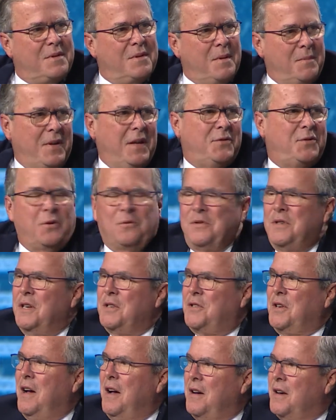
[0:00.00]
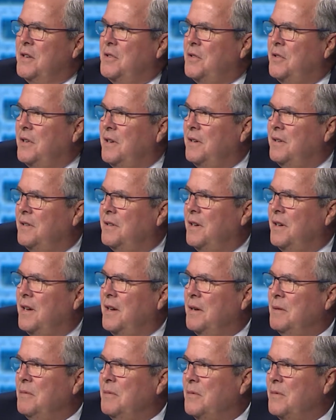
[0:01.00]
That's so dishonest
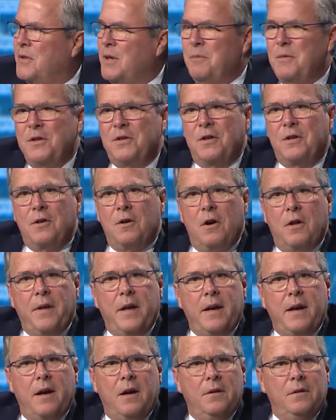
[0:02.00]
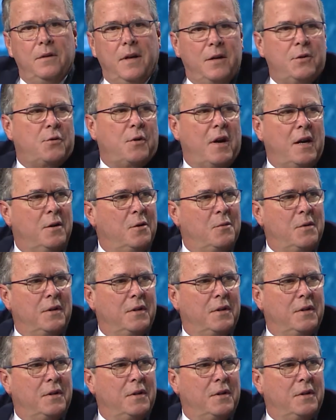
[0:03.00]
that someone should call that out. I try, no one